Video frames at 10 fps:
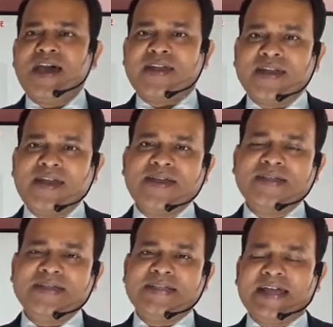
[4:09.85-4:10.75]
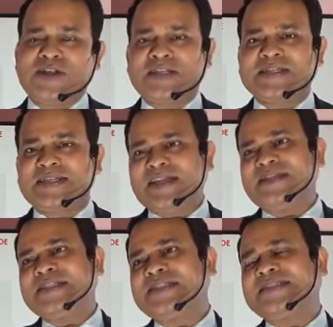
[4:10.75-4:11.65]
Reality is that
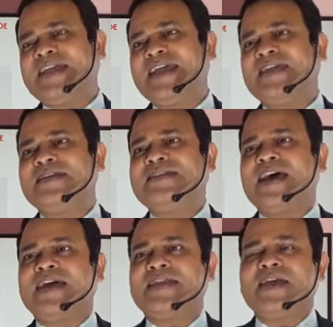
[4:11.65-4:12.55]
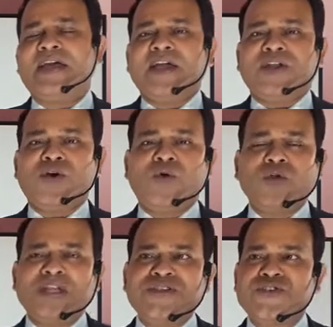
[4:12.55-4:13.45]
statistics say that you know,
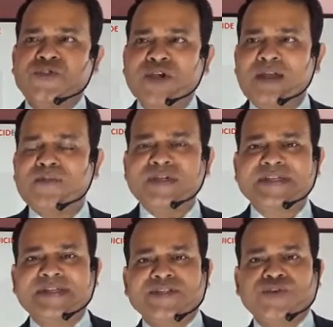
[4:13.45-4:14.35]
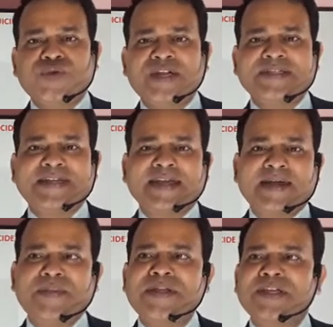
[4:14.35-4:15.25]
only 12% students are
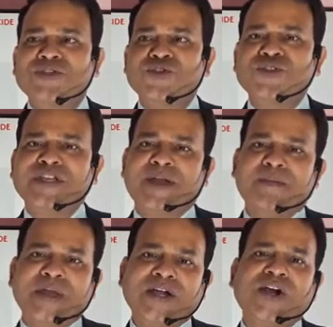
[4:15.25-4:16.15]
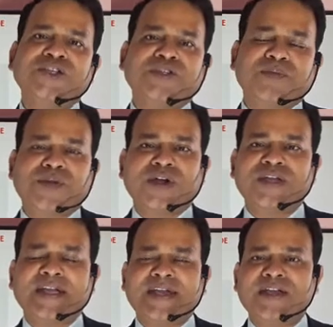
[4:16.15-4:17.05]
committing suicide because of
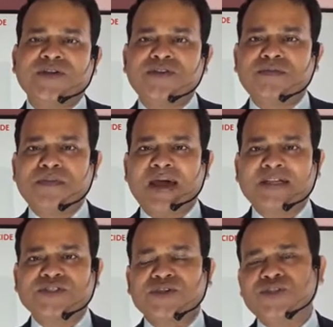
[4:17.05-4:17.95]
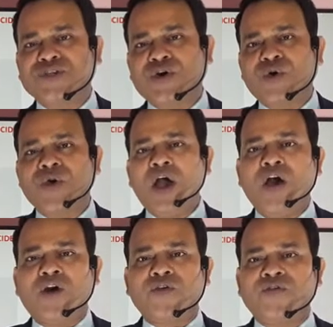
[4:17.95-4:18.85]
not getting good marks or score
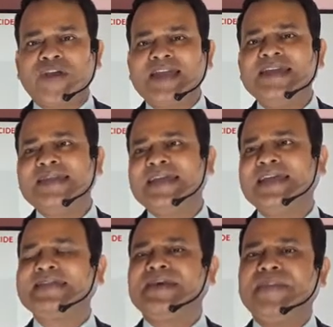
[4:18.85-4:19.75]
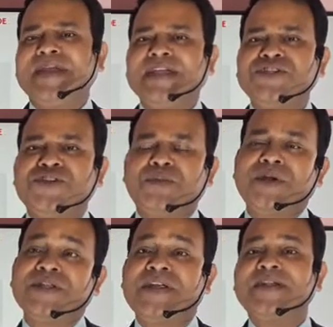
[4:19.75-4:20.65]
or failing the examination.
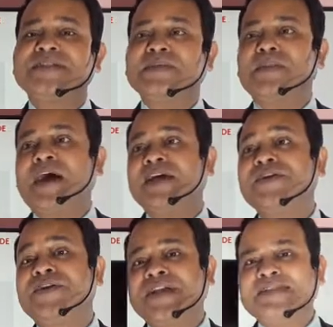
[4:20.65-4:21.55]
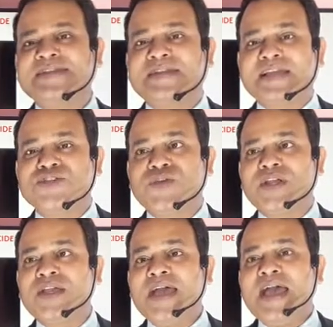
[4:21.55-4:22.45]
But there are some other reason
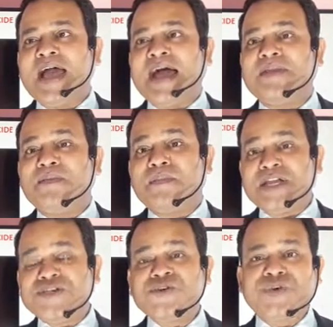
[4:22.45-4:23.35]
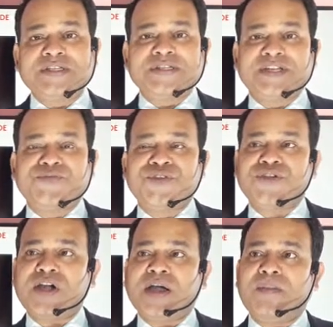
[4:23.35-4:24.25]
actually. And major reason if we
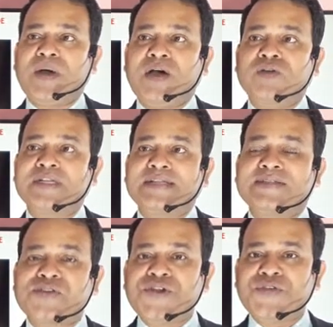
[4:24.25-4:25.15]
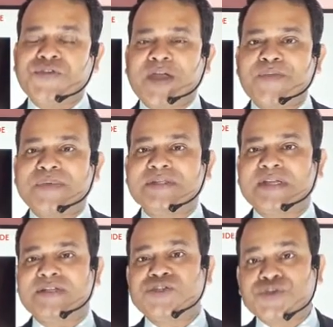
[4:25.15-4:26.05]
talk about that
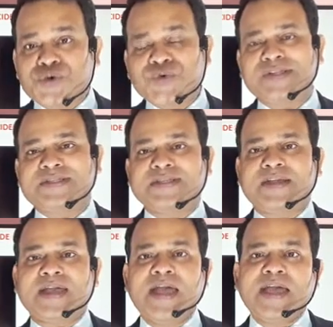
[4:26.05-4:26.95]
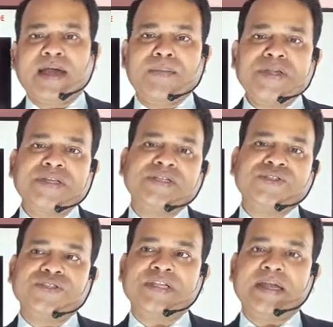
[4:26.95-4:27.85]
35% students are committing
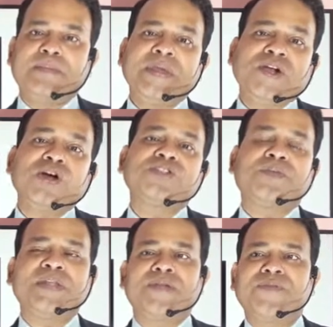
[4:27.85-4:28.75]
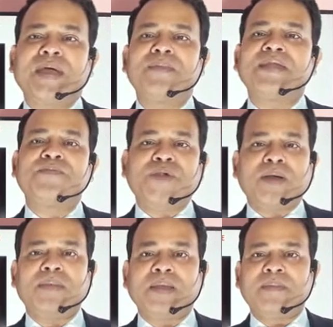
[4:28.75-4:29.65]
suicide because of their family
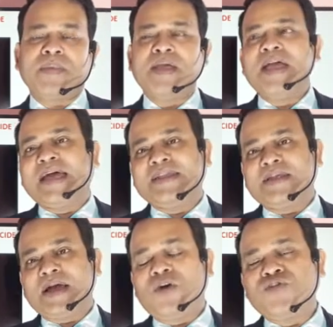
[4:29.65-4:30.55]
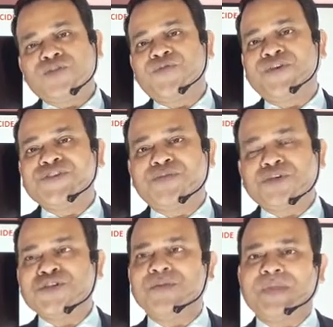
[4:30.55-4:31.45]
problem. And out of which
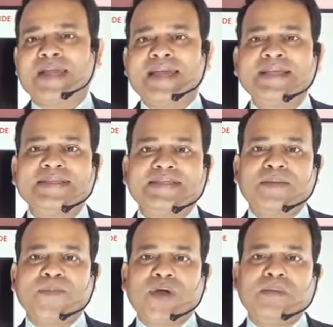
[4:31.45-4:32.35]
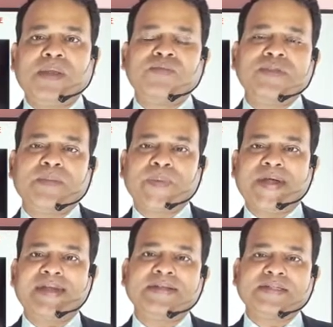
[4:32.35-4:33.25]
most of the cases, the problem with the
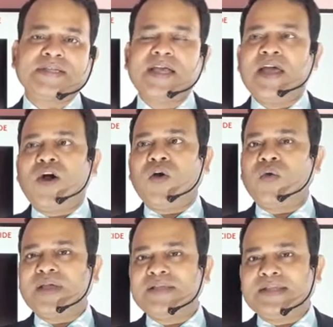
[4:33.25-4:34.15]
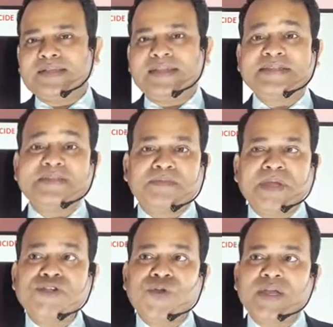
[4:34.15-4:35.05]
parents or uh, this is
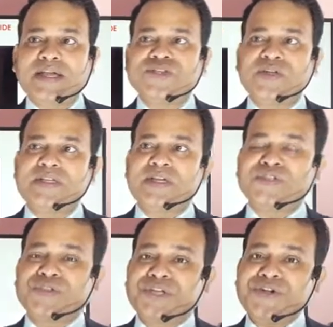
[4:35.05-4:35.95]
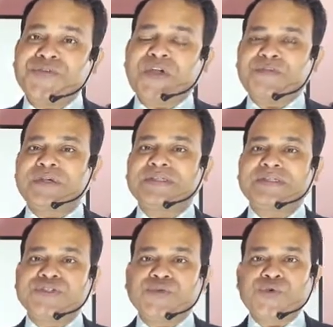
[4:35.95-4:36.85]
majorly actually there. So 35%
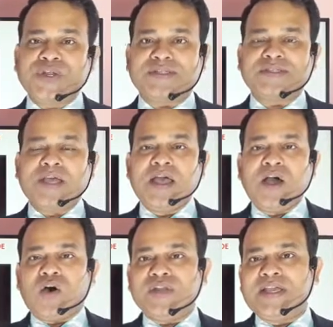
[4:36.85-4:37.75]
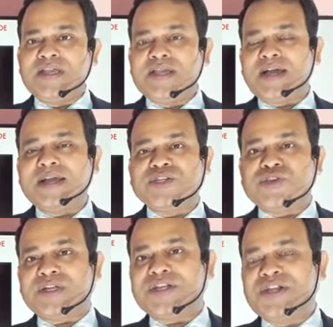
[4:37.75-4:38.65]
students or the young age or
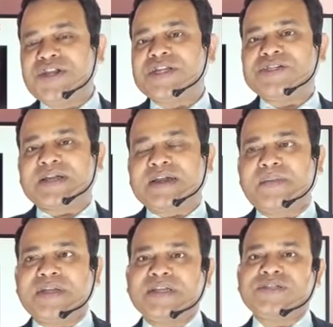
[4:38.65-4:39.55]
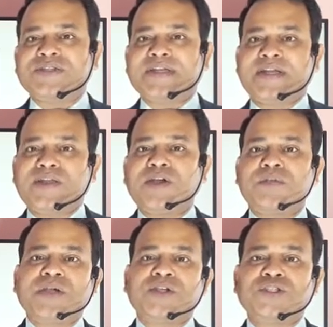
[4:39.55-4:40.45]
the teenager committing suicide not
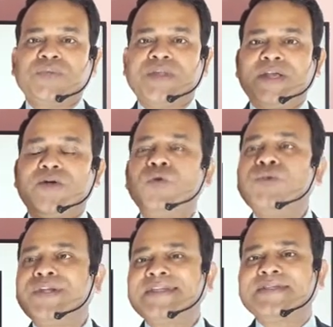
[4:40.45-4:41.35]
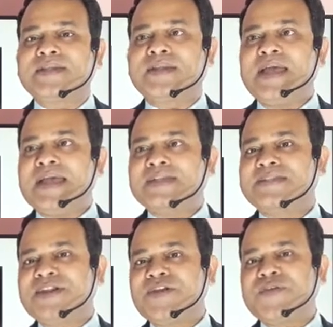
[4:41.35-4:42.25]
because of their own reason. That's
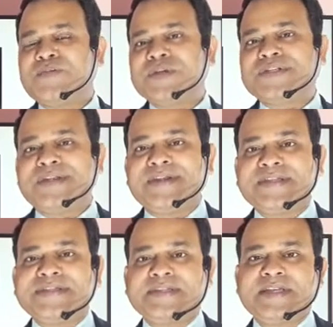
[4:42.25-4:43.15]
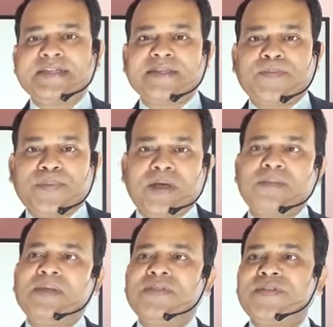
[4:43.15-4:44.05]
35% reason there is a
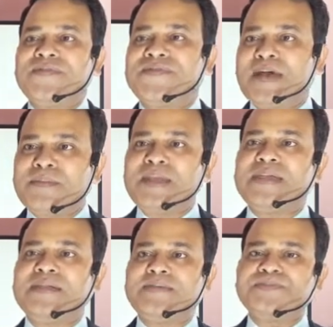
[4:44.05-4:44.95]
problem in the family.